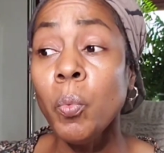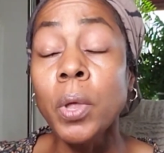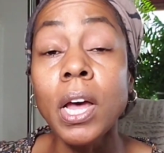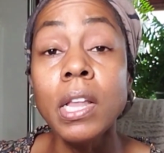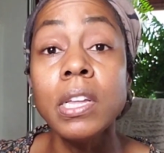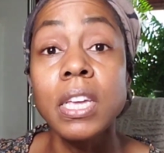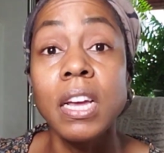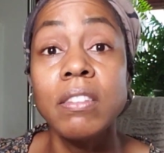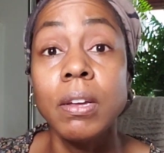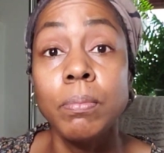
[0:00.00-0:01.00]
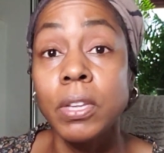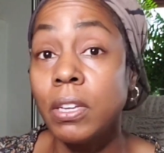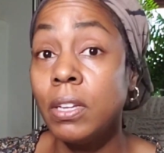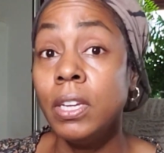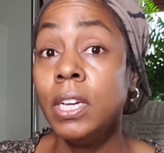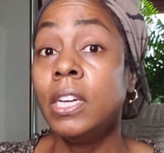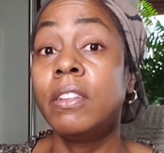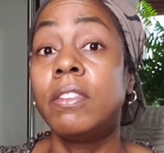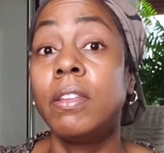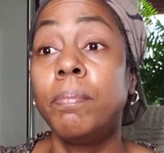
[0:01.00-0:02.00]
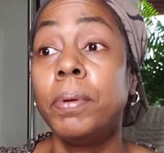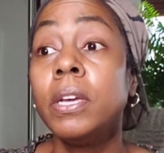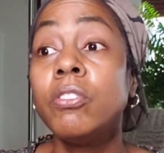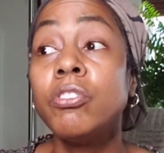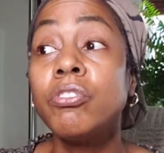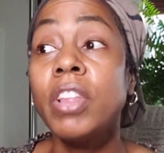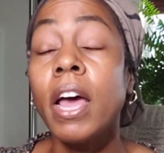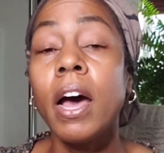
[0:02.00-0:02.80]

when I look at something, some pictures now,